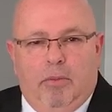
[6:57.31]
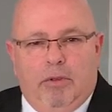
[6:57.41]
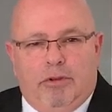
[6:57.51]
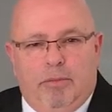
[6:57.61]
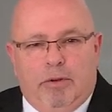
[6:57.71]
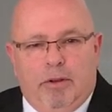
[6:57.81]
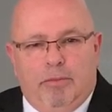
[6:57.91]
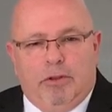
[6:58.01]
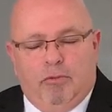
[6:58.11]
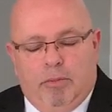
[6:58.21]
with
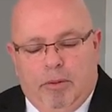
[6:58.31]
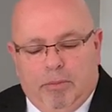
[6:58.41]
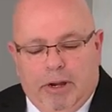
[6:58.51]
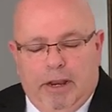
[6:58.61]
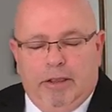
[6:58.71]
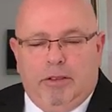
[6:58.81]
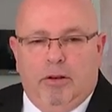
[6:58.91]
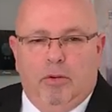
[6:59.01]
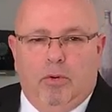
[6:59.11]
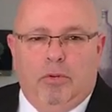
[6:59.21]
symptoms, so we've been praying that
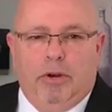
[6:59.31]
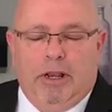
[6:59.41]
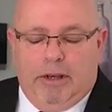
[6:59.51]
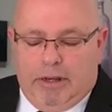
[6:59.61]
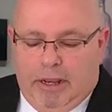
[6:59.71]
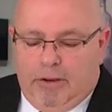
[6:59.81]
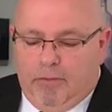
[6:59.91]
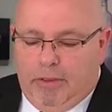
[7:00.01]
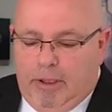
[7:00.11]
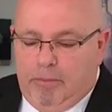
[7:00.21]
the Lord would undertake
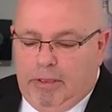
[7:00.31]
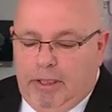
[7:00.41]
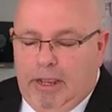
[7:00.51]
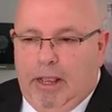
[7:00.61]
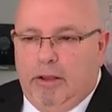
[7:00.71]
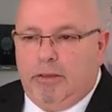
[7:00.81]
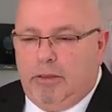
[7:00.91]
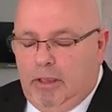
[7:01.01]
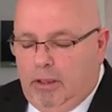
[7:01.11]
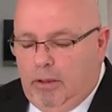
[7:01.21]
for them and their health.